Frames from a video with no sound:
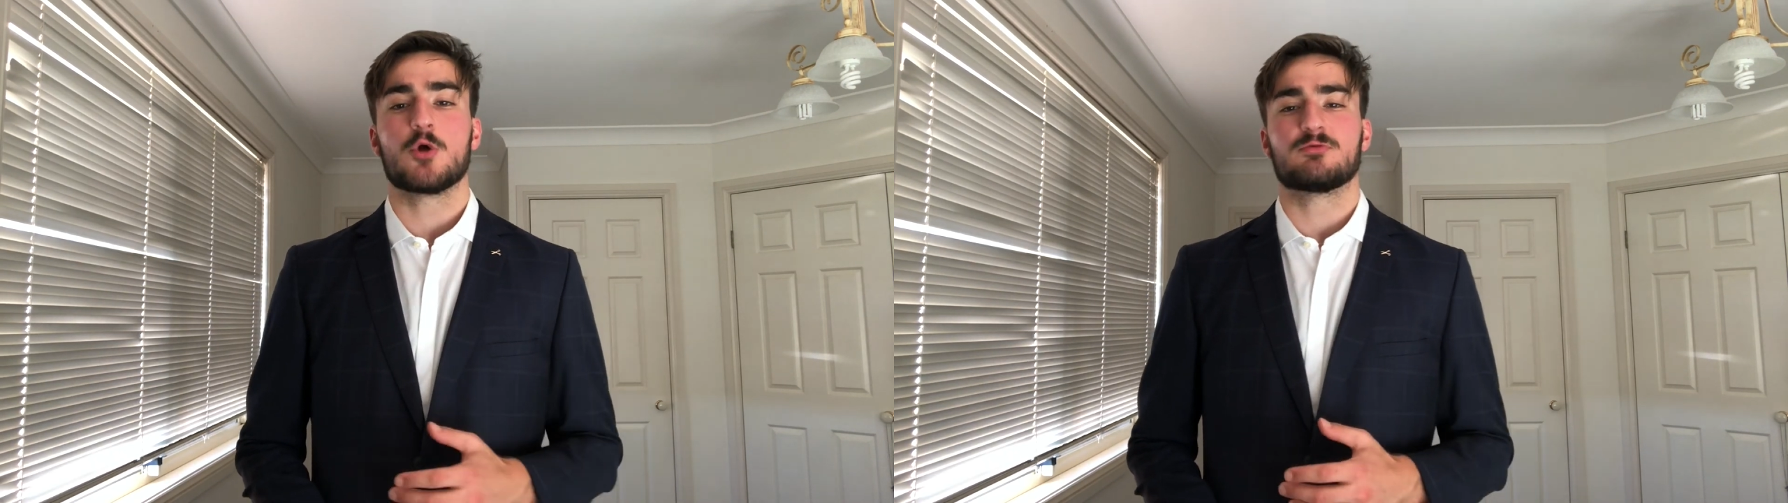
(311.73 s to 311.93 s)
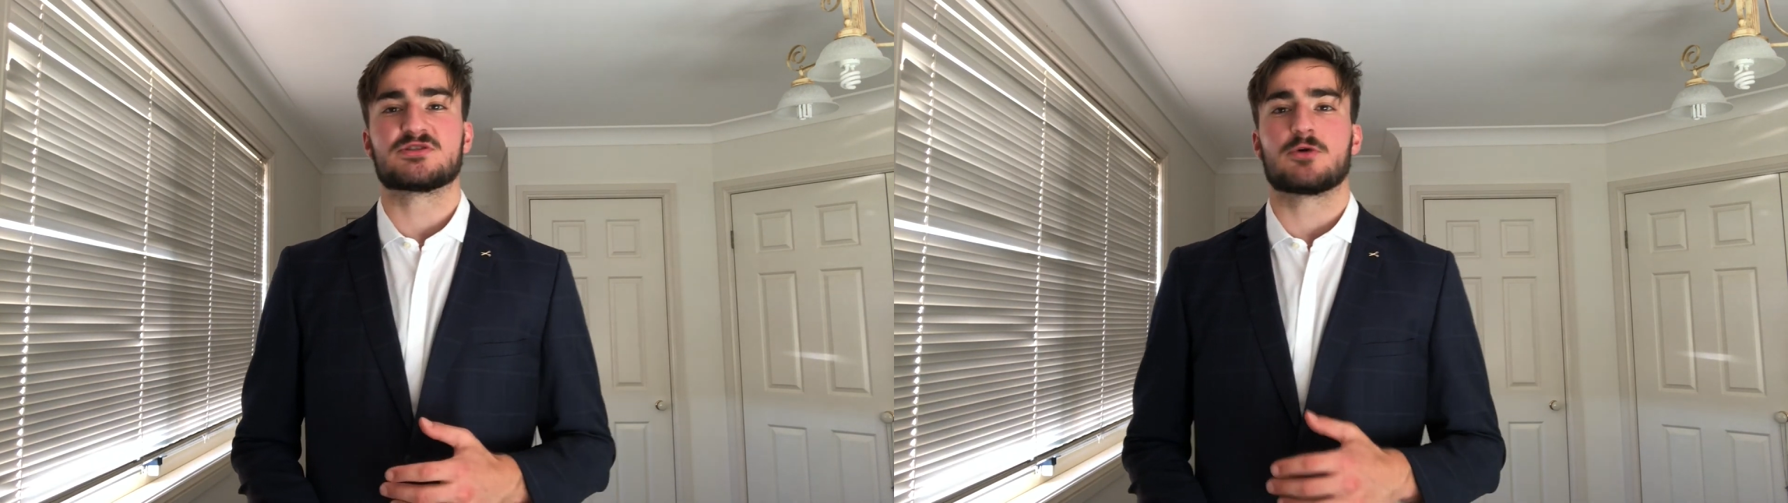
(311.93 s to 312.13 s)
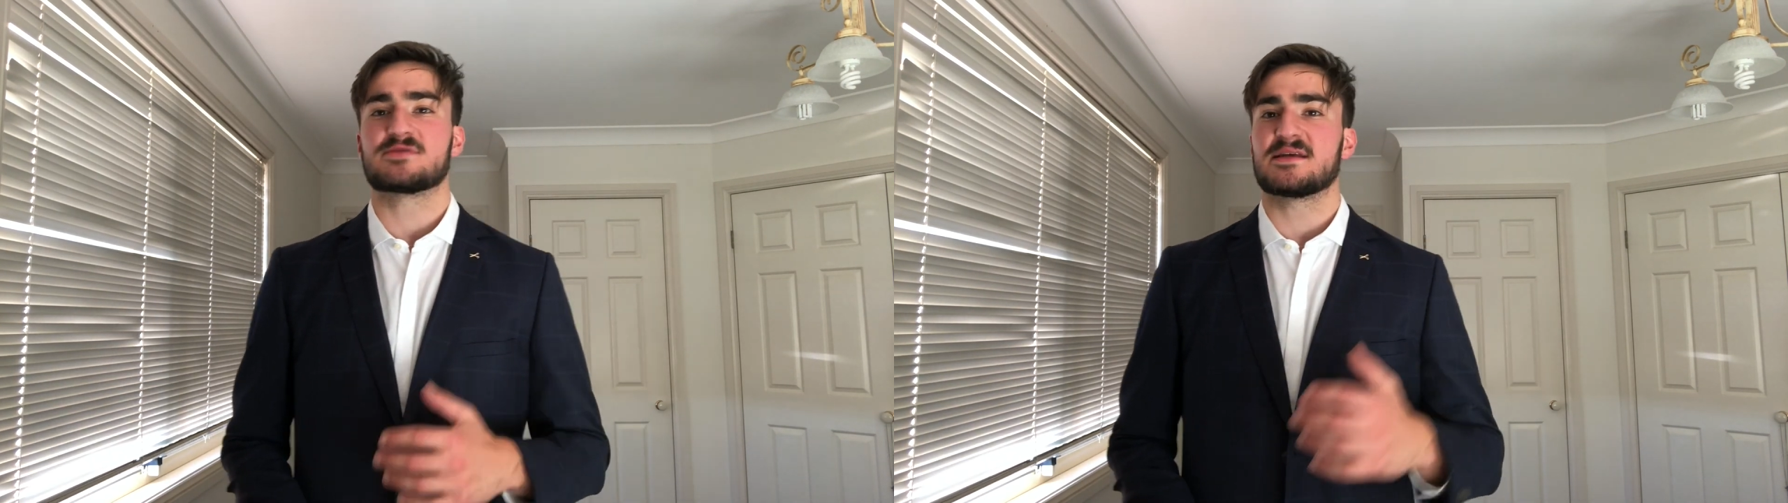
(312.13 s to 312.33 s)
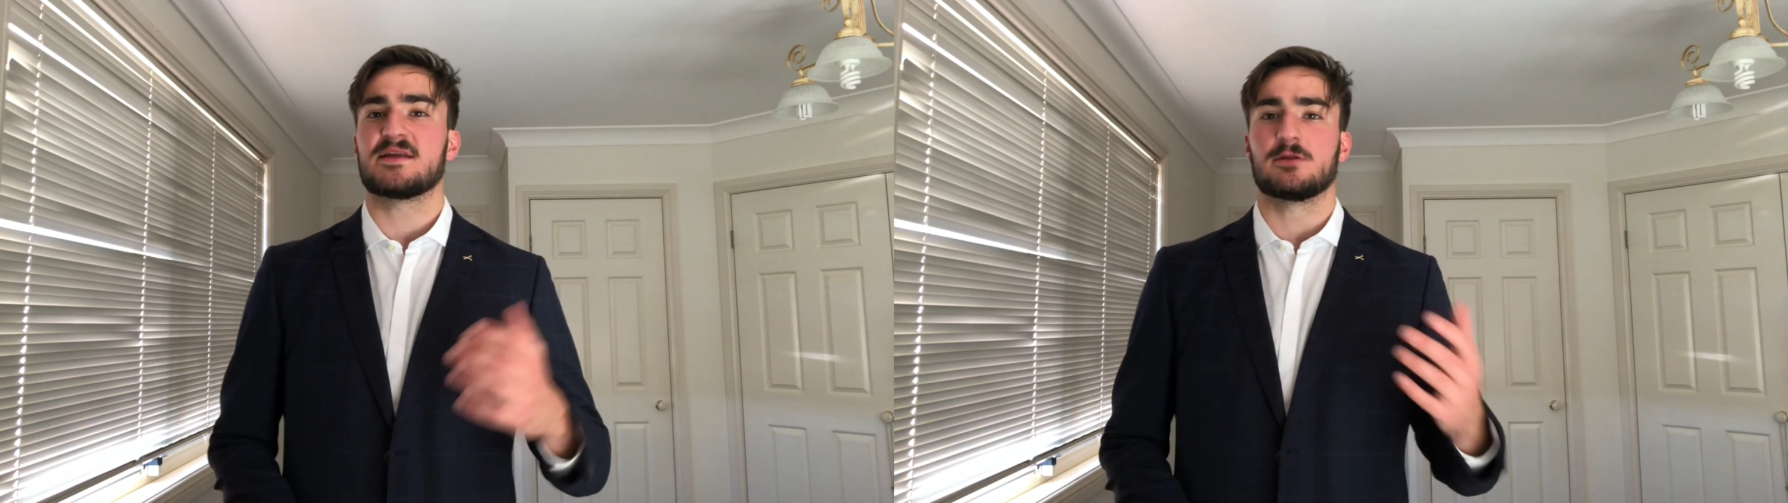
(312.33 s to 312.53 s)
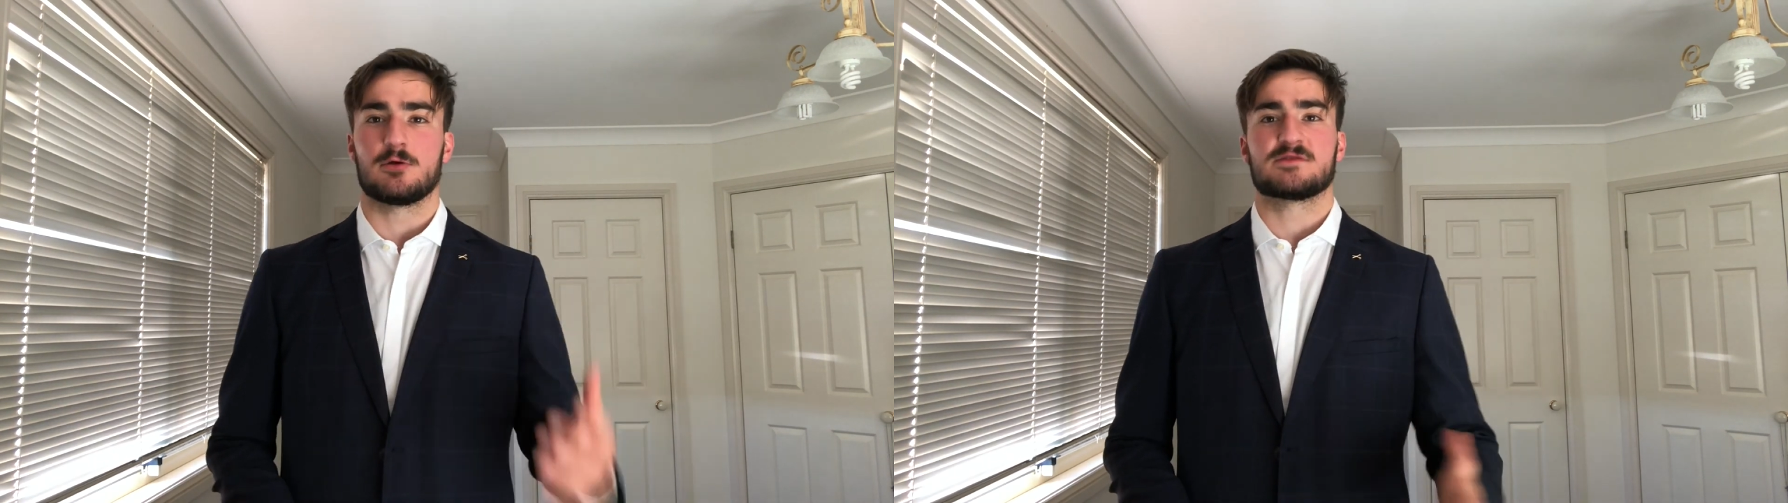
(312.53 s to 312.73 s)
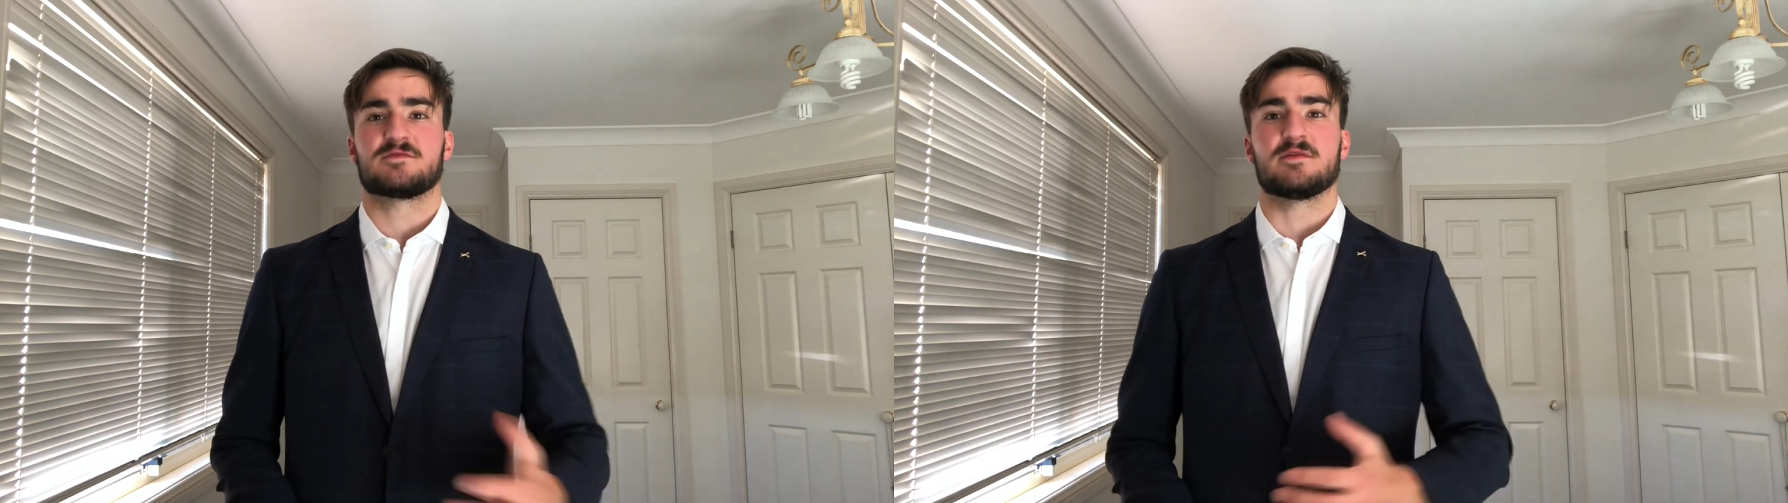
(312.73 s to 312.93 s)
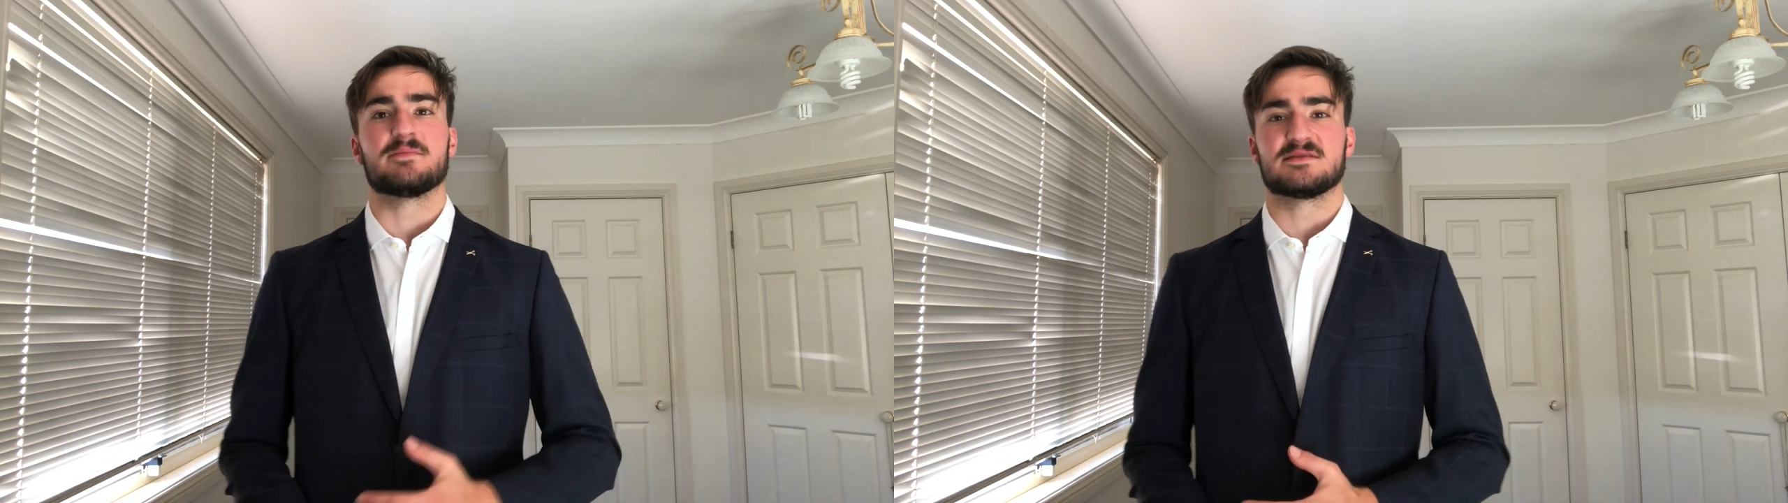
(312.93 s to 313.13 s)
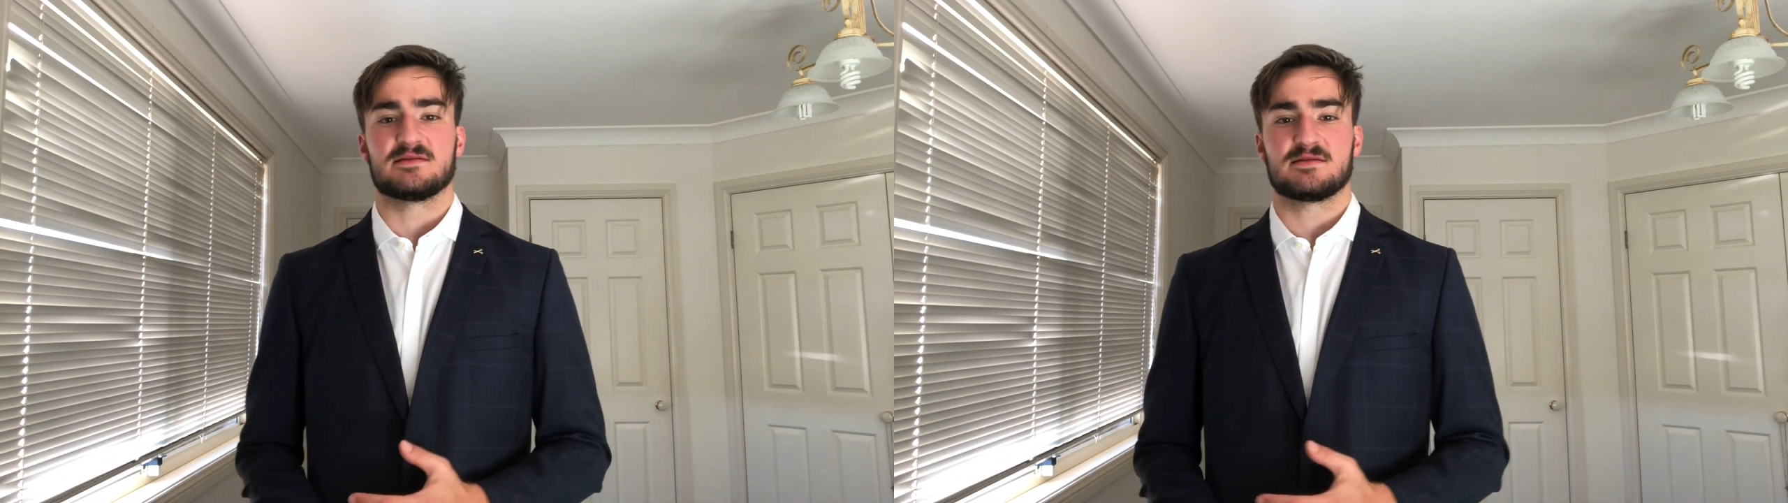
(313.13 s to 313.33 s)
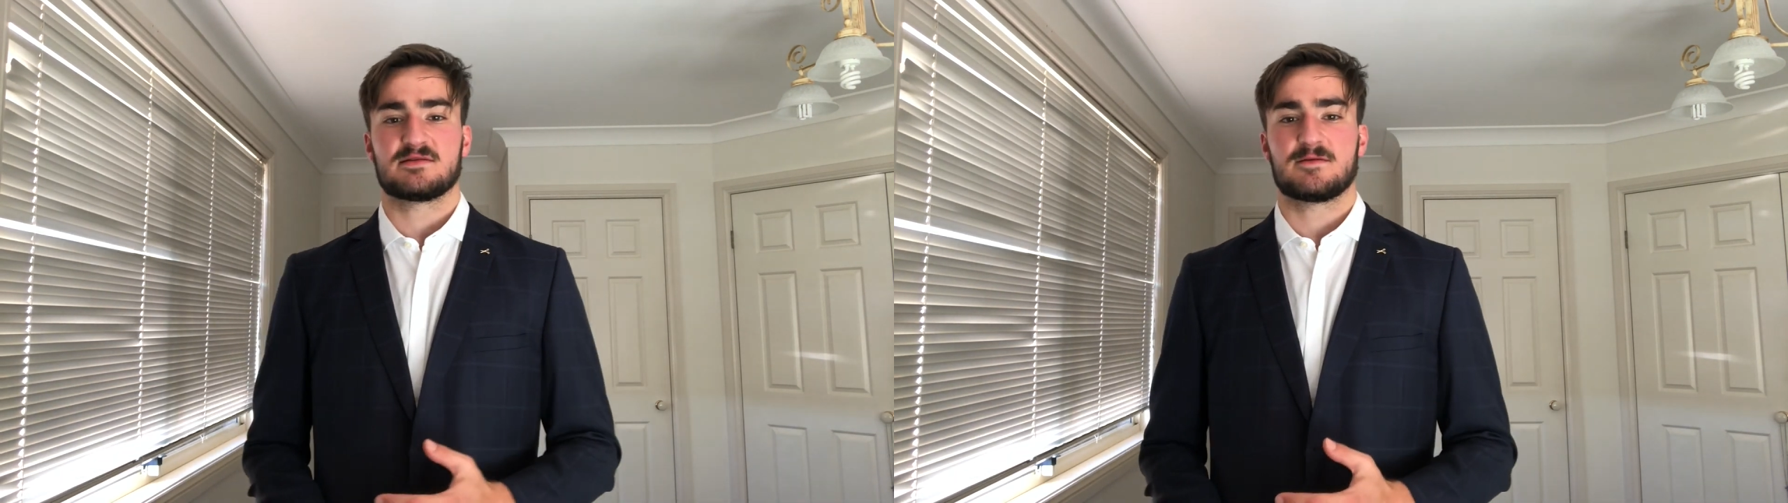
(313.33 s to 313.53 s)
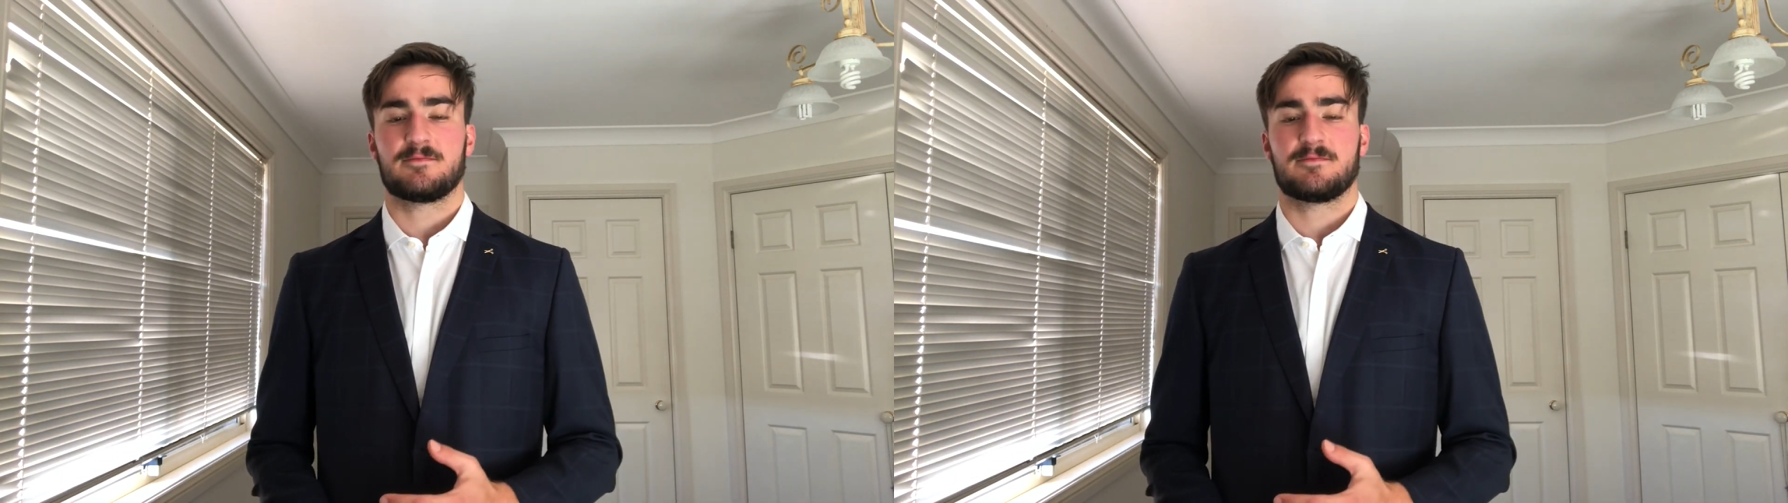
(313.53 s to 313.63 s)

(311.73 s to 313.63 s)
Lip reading: resulting in a loss for the business.